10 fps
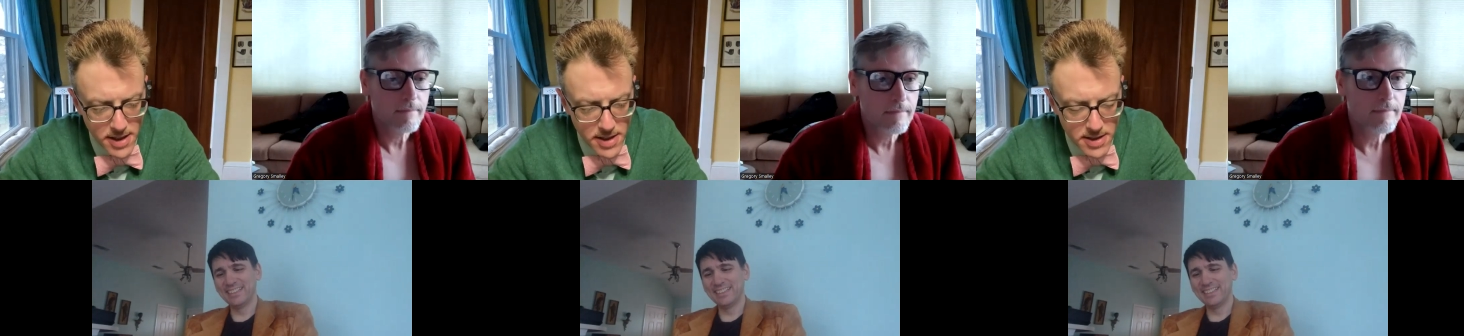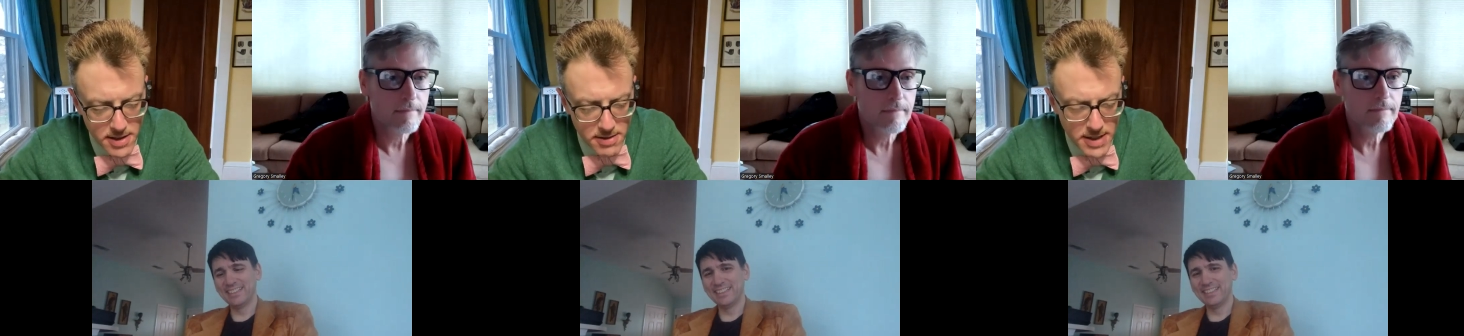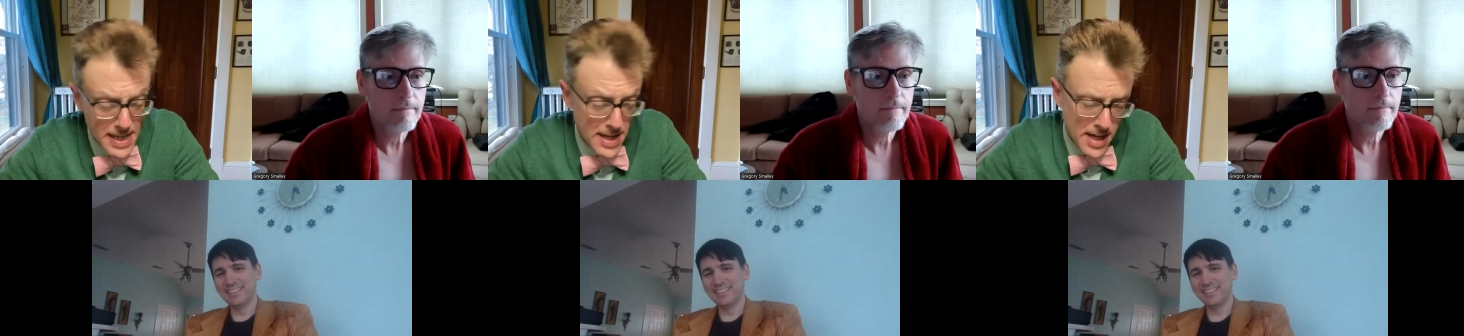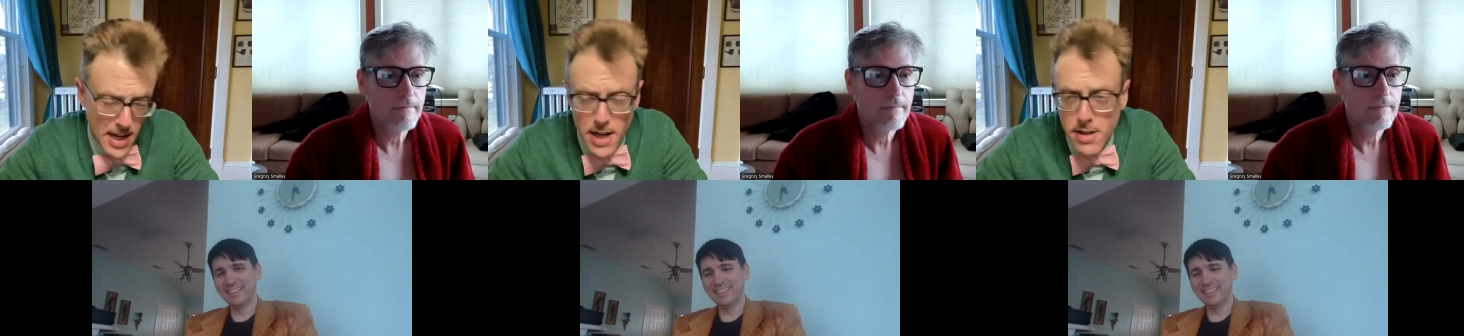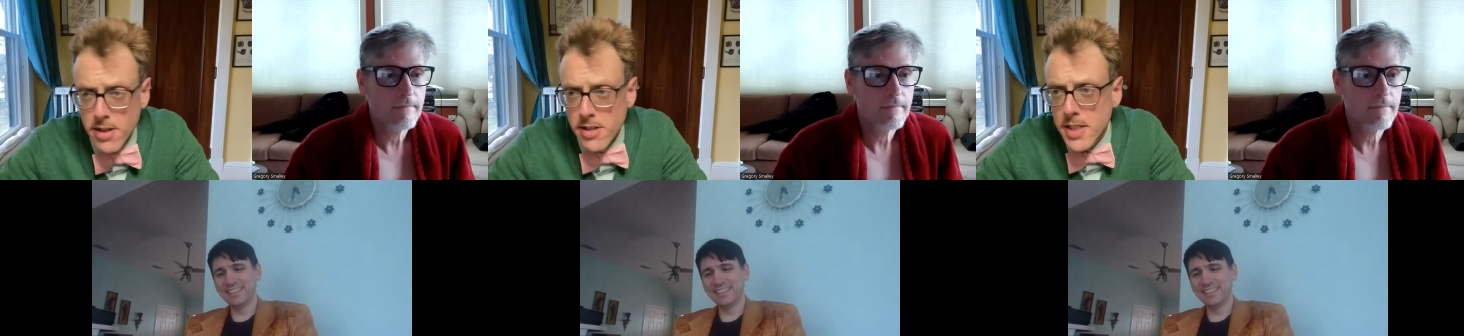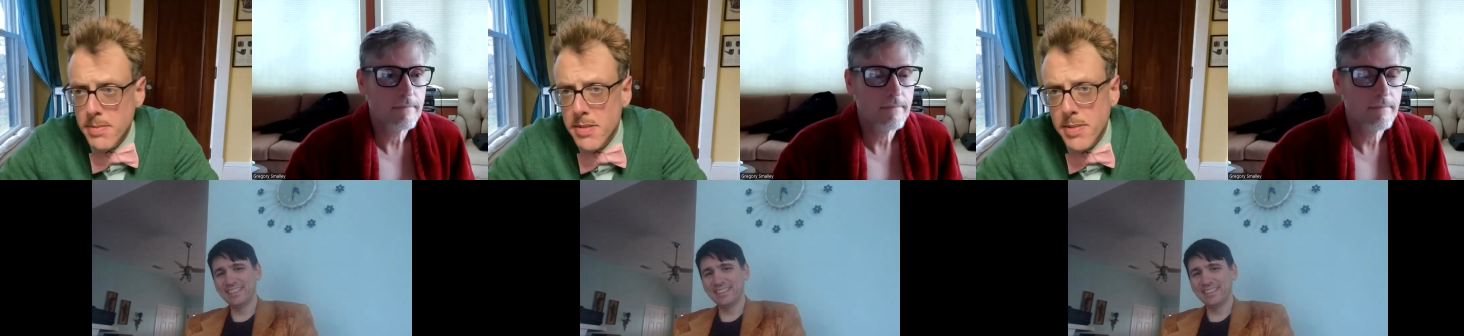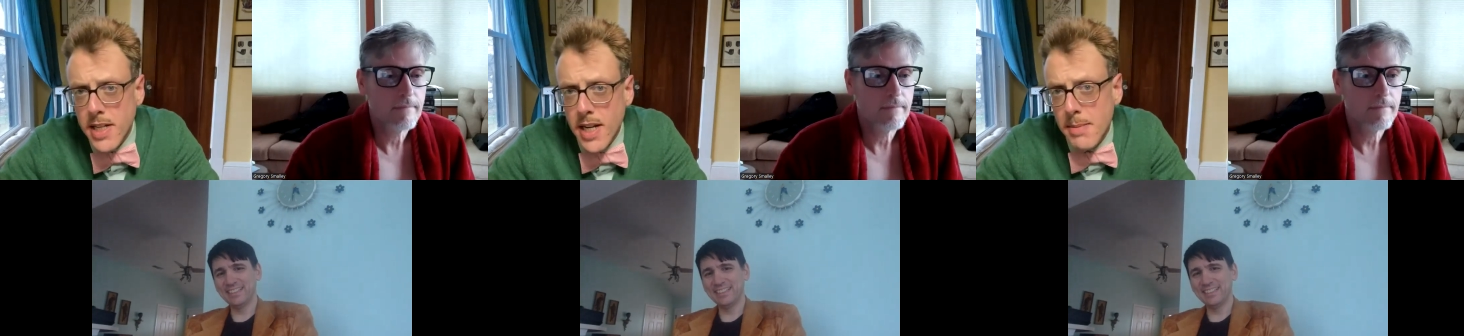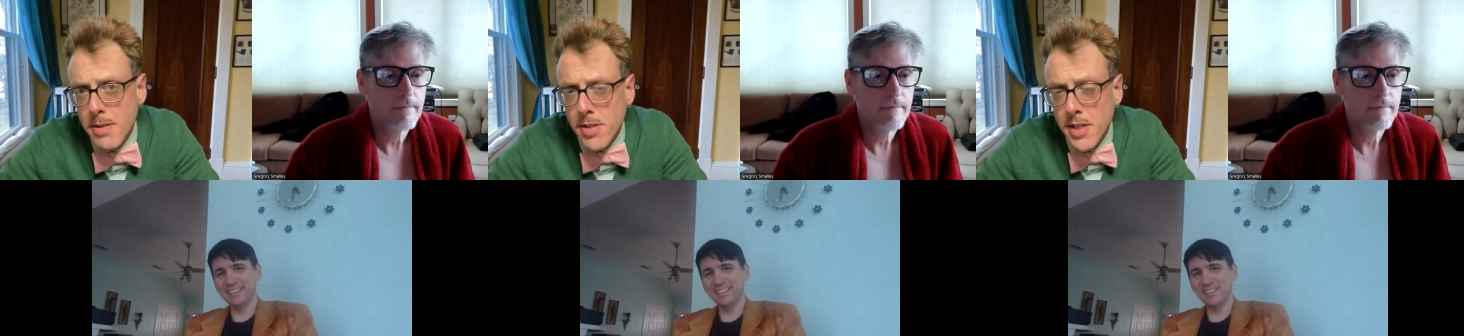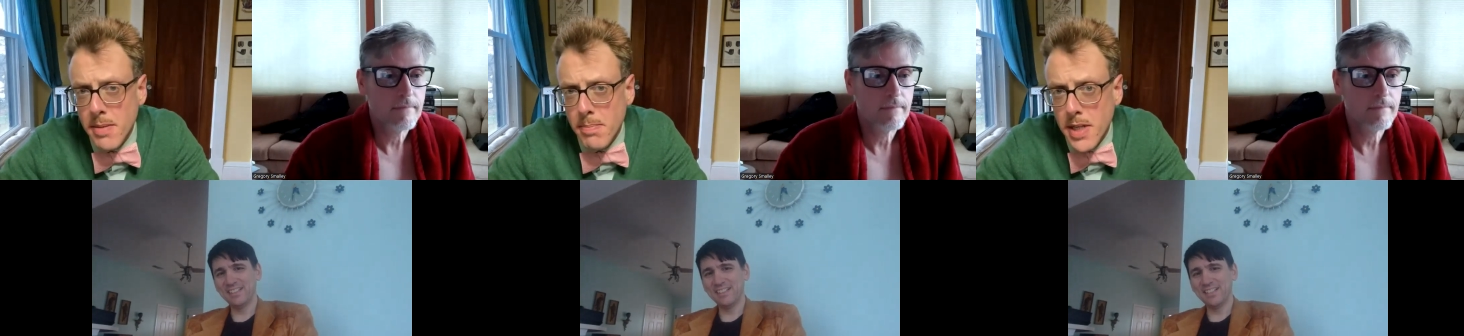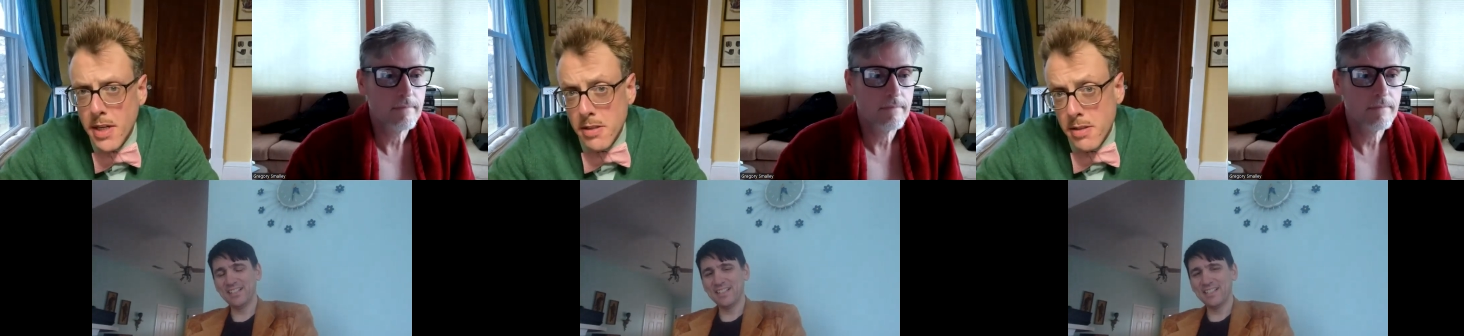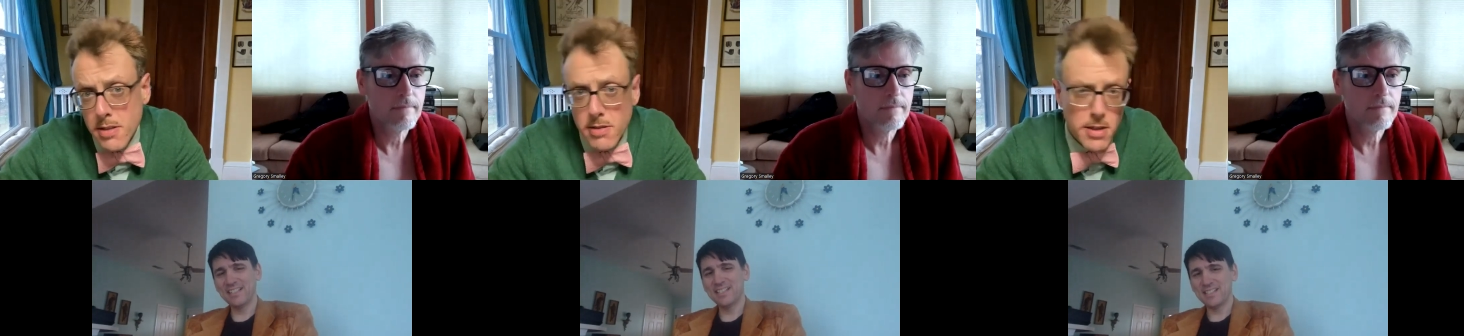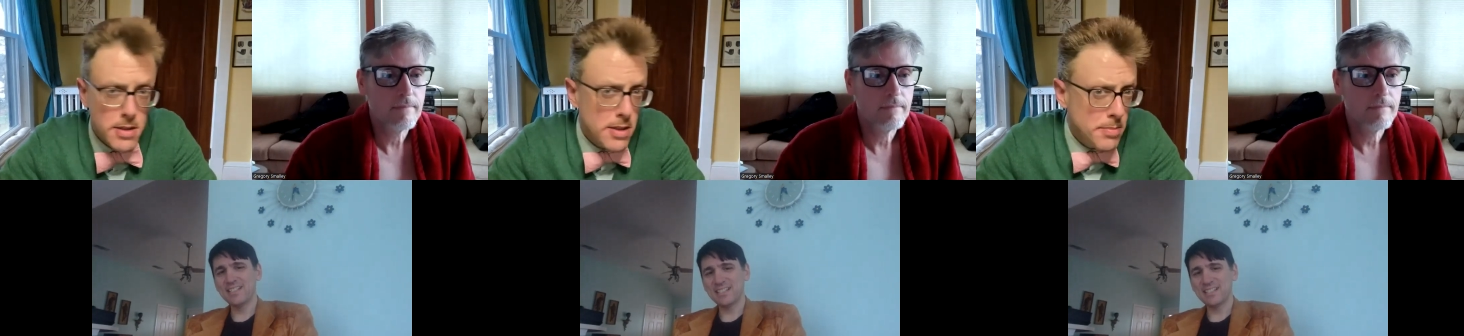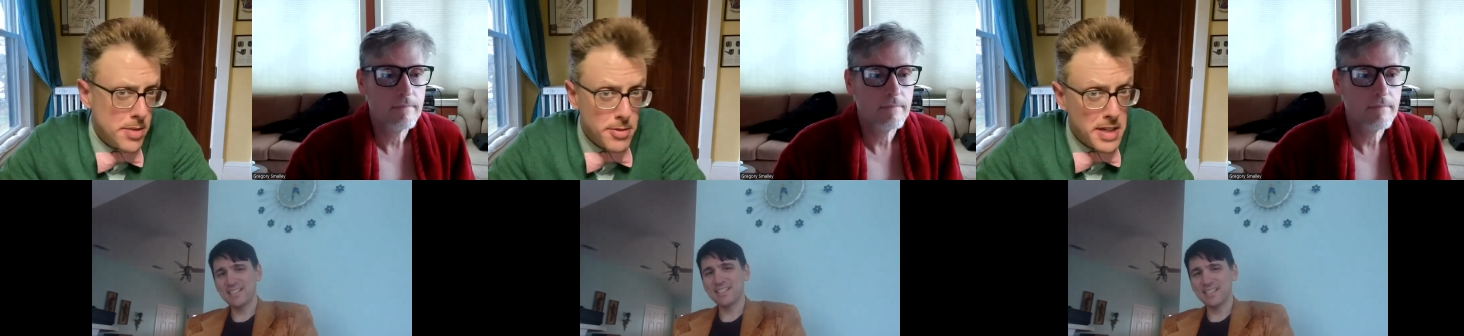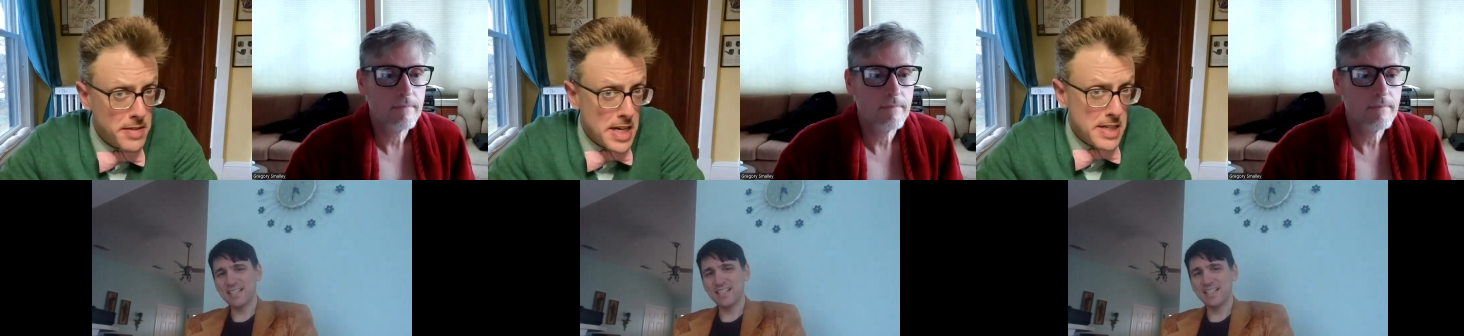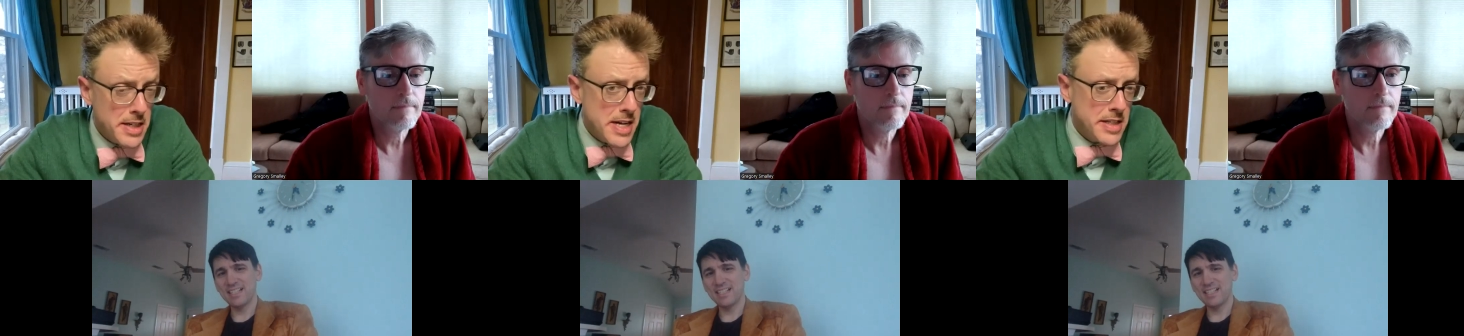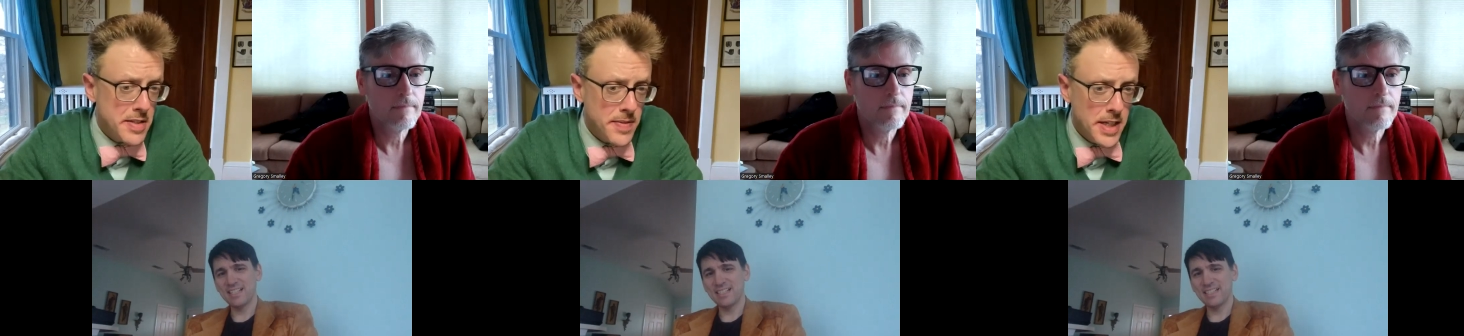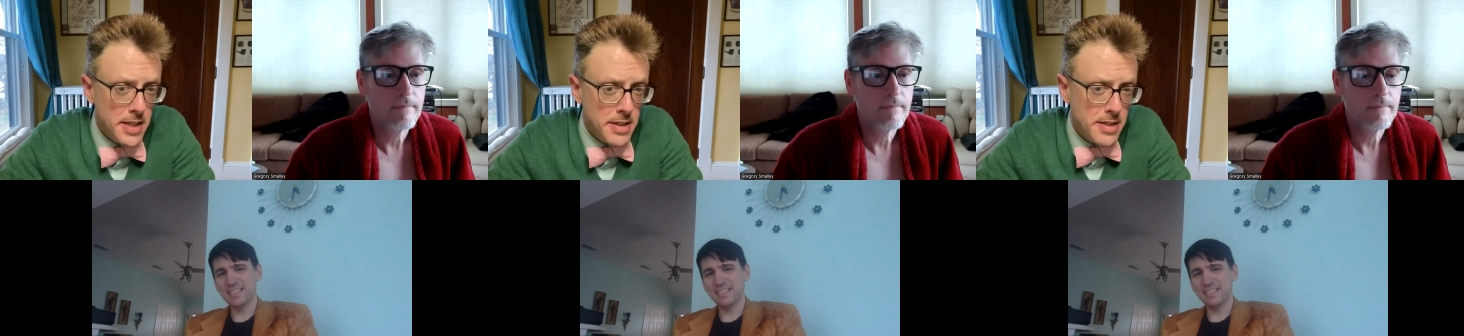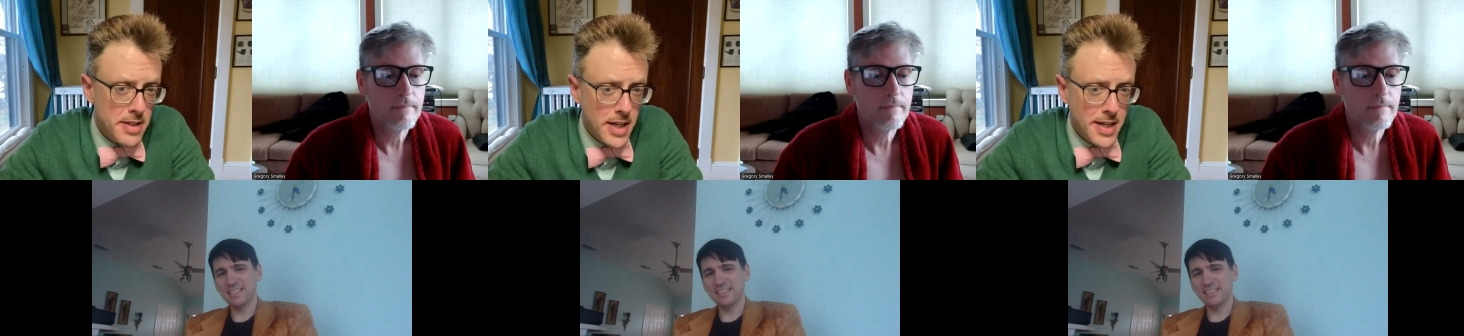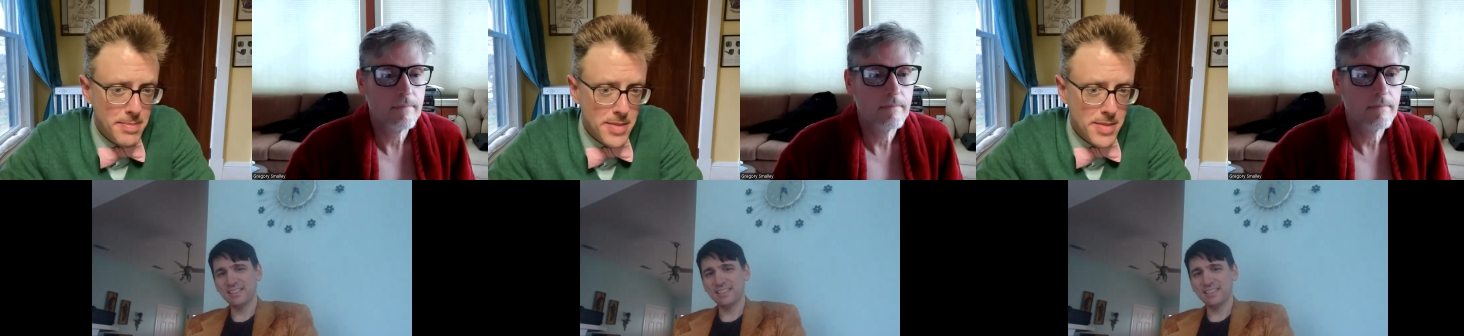Speaker 1: So I don't know. It seems to be a habit with him, but also he seems to have landed on his feet each time.